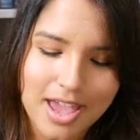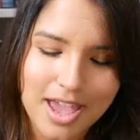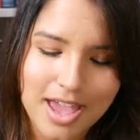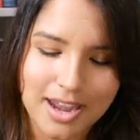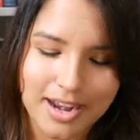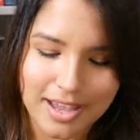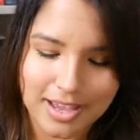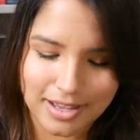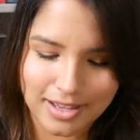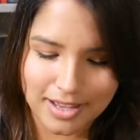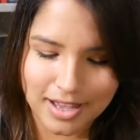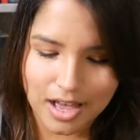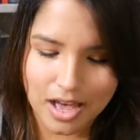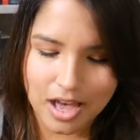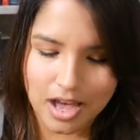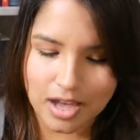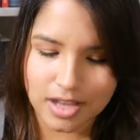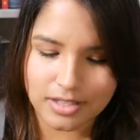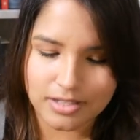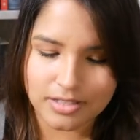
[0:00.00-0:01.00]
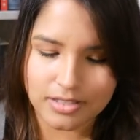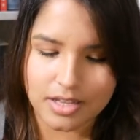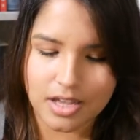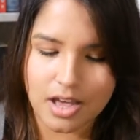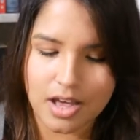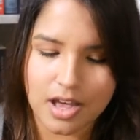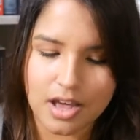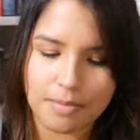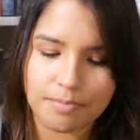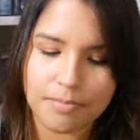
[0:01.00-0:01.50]
and I got
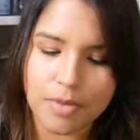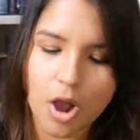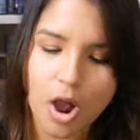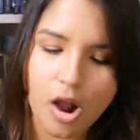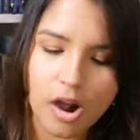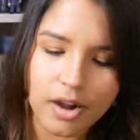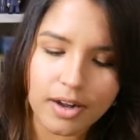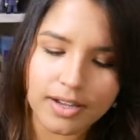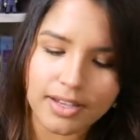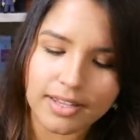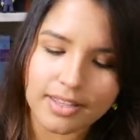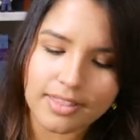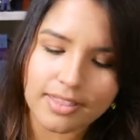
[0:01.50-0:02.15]
um, Hark